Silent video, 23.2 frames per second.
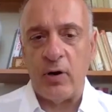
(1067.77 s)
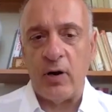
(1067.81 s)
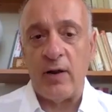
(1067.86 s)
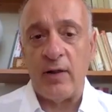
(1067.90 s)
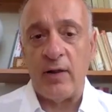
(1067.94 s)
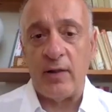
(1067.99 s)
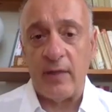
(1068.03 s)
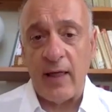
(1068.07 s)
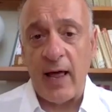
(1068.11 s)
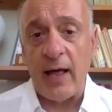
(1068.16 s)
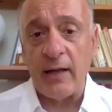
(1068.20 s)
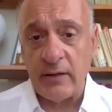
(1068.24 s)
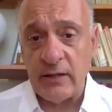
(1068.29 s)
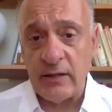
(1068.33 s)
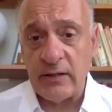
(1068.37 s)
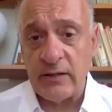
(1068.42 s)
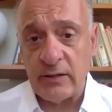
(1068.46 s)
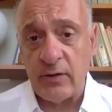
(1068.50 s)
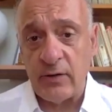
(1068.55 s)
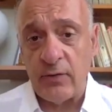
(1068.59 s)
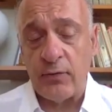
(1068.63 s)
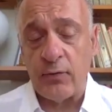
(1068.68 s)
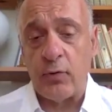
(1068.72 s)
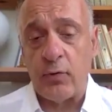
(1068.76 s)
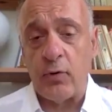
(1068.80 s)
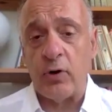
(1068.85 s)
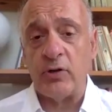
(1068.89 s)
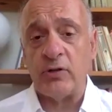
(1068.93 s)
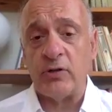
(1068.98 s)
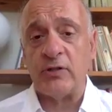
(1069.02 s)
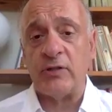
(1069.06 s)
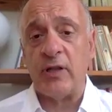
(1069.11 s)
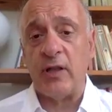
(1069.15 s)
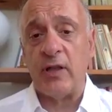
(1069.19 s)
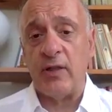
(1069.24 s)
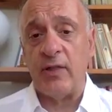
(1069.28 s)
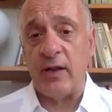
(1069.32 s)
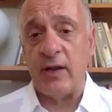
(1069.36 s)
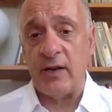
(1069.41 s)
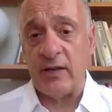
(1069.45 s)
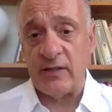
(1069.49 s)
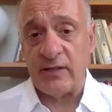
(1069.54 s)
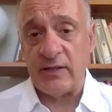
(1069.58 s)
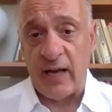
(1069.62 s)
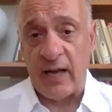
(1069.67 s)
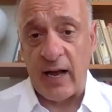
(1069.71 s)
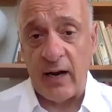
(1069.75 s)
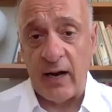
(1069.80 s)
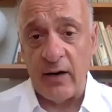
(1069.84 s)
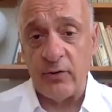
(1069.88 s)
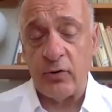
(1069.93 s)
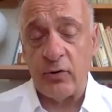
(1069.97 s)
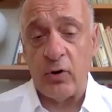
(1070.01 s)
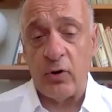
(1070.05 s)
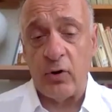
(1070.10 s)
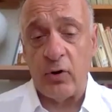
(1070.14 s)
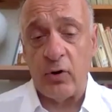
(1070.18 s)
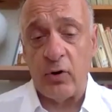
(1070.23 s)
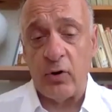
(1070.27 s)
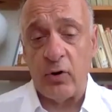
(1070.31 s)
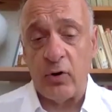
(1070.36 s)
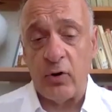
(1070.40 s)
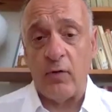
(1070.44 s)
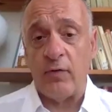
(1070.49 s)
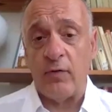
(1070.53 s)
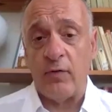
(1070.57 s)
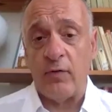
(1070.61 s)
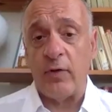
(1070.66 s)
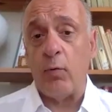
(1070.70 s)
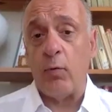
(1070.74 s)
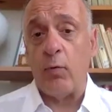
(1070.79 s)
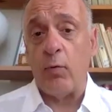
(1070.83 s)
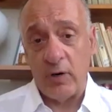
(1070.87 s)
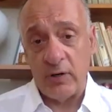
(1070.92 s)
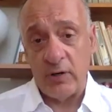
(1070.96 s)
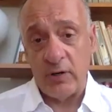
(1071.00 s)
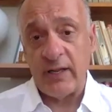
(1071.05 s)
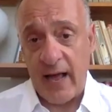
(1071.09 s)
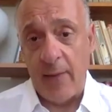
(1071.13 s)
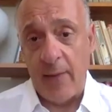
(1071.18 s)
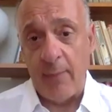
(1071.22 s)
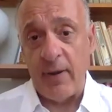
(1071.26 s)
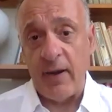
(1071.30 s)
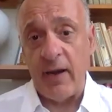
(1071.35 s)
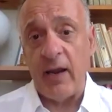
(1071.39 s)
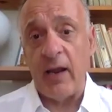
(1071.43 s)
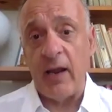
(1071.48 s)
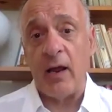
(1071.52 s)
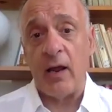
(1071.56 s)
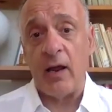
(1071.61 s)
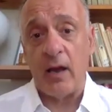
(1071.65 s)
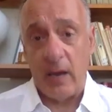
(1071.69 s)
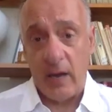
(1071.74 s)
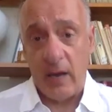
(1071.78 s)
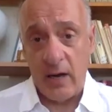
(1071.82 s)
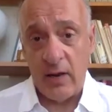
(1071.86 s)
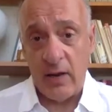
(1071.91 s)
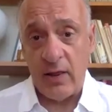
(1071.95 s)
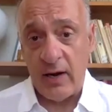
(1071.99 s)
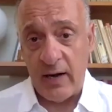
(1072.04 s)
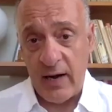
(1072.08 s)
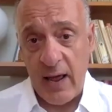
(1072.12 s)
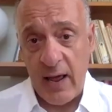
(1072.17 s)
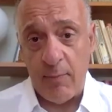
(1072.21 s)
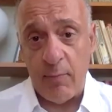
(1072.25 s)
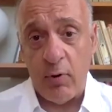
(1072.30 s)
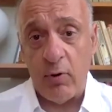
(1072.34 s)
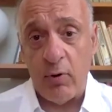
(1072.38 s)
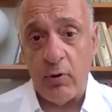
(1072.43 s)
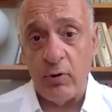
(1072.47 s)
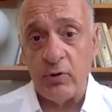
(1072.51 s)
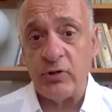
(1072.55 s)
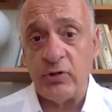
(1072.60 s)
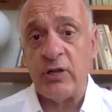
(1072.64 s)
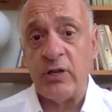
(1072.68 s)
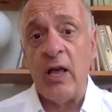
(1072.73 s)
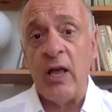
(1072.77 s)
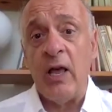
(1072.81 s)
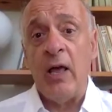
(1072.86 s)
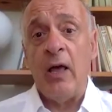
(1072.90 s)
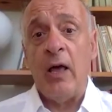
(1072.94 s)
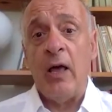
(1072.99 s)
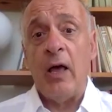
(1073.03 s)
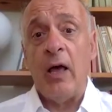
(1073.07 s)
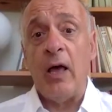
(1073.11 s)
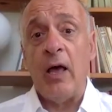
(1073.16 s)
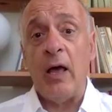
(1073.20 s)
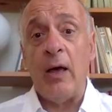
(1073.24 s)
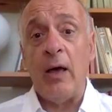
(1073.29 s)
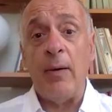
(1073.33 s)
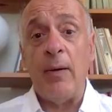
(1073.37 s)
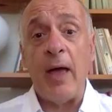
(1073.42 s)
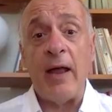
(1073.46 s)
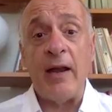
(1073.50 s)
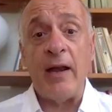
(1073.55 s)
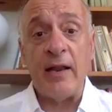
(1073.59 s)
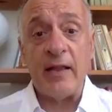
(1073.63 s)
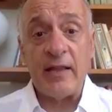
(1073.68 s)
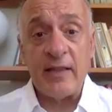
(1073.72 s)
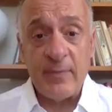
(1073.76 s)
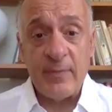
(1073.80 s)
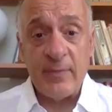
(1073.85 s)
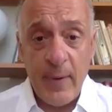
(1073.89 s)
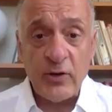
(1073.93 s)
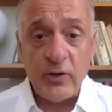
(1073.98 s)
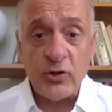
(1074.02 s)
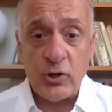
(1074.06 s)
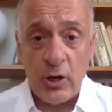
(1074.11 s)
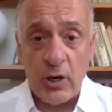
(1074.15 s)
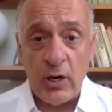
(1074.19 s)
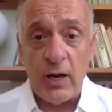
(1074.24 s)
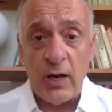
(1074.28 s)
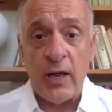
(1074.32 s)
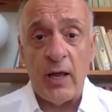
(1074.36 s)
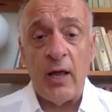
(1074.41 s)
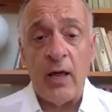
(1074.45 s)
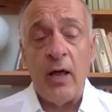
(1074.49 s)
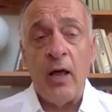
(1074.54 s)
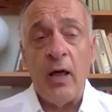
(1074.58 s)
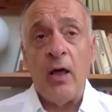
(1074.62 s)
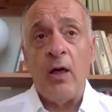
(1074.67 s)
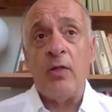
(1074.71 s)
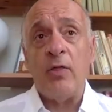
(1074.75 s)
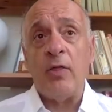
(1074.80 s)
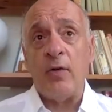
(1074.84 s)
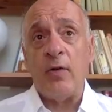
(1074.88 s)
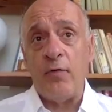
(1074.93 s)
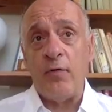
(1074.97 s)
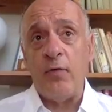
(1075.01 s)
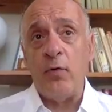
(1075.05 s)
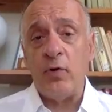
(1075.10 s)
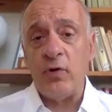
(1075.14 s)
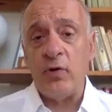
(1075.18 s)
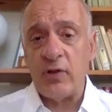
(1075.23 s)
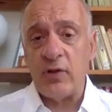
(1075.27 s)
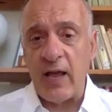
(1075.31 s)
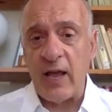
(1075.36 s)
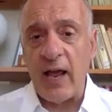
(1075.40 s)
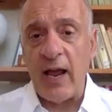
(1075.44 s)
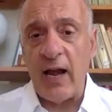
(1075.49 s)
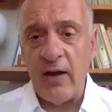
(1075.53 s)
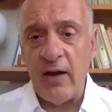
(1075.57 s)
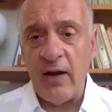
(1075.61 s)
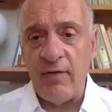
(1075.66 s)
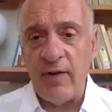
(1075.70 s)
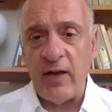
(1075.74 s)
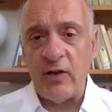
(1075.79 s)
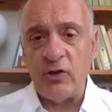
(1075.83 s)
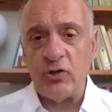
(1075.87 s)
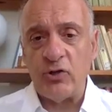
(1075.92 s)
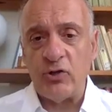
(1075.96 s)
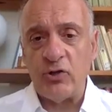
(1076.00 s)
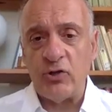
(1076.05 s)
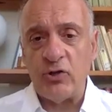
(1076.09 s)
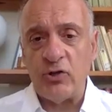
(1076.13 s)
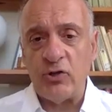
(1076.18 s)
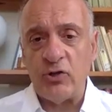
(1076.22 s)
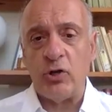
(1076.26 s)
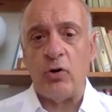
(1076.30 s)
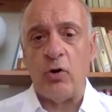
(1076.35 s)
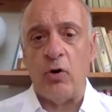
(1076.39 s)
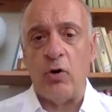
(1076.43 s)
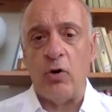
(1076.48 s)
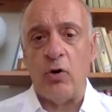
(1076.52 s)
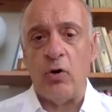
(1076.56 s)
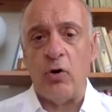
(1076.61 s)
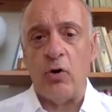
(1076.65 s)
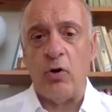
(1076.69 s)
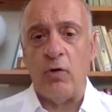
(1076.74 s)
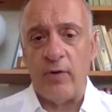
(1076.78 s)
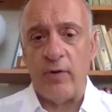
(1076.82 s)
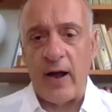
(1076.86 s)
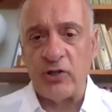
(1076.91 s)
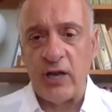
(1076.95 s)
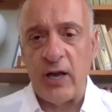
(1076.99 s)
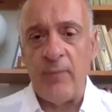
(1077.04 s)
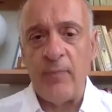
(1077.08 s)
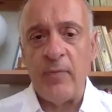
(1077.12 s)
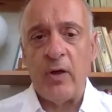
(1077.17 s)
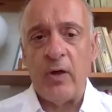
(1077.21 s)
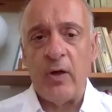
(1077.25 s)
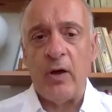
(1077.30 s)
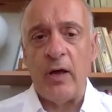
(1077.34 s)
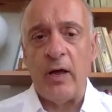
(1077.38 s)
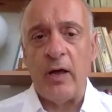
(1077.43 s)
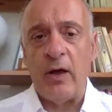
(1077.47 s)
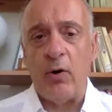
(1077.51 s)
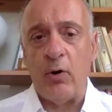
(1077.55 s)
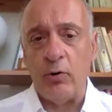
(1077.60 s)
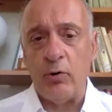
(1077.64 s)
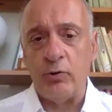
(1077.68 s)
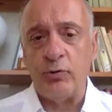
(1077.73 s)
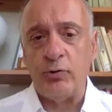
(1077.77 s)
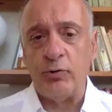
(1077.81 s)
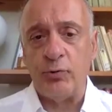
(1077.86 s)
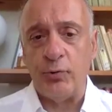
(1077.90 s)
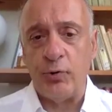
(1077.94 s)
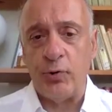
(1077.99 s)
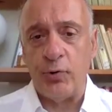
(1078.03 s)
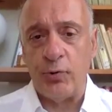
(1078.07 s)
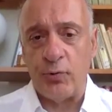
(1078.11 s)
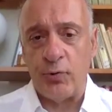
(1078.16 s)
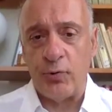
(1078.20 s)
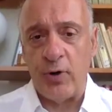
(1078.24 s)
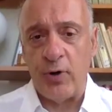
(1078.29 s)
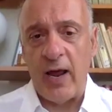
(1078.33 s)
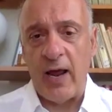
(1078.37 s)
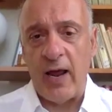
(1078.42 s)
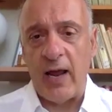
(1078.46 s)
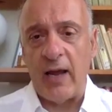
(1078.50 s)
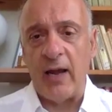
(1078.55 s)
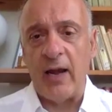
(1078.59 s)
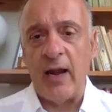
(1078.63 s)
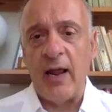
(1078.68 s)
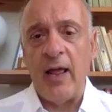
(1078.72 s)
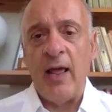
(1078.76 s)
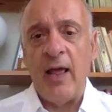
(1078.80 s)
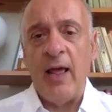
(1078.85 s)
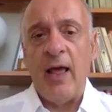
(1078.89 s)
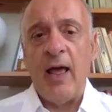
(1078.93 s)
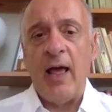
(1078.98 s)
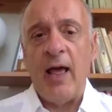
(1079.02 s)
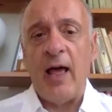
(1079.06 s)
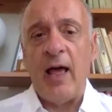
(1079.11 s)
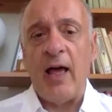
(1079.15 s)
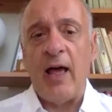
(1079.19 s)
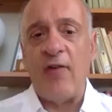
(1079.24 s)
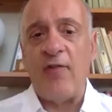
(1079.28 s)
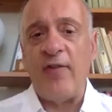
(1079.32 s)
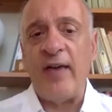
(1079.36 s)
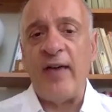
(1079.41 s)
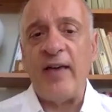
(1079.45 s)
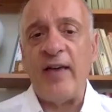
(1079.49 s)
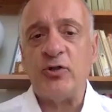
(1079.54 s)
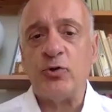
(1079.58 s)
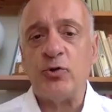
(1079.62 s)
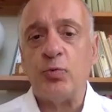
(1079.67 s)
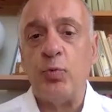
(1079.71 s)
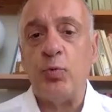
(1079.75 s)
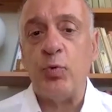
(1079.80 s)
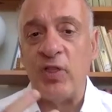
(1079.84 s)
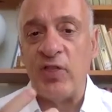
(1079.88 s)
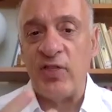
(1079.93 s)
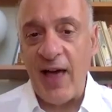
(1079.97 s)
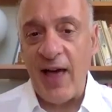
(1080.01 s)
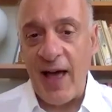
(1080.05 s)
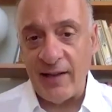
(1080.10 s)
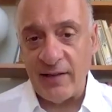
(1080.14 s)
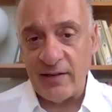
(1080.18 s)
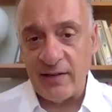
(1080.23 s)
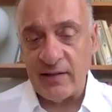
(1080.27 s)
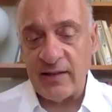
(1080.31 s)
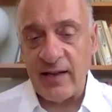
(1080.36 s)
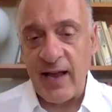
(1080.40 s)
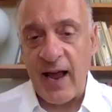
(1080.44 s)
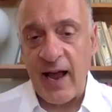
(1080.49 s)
And that is, of course, the result of the wars that are happening in the neighborhoods, and especially the full-scale invasion of Russia onto Ukraine. Faced with that